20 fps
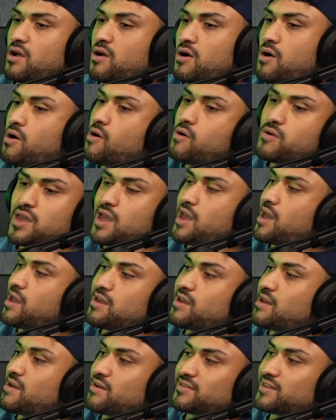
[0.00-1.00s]
oh
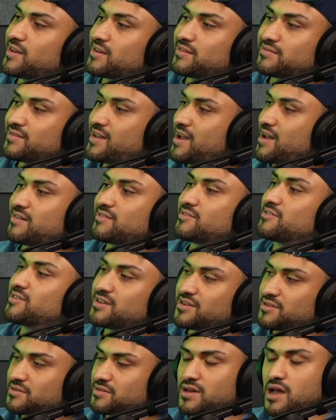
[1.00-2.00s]
yeah. I was like, nah, go
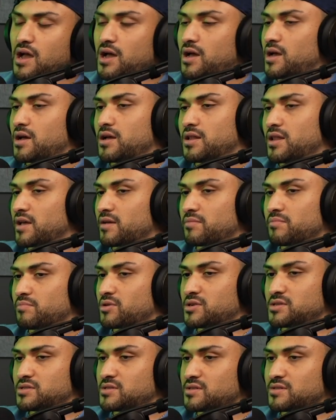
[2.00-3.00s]
get another. Nah, like
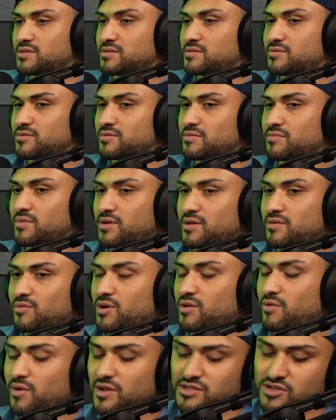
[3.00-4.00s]
personally. But
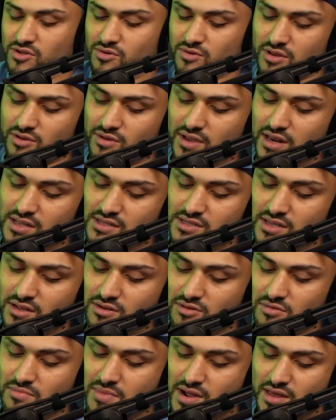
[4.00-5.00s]
what was you getting
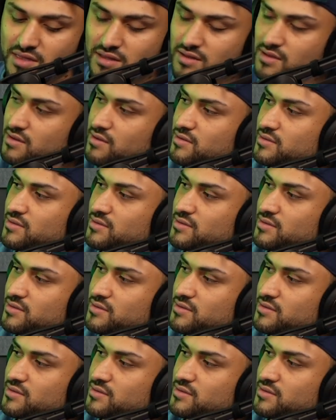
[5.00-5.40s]
tickled by the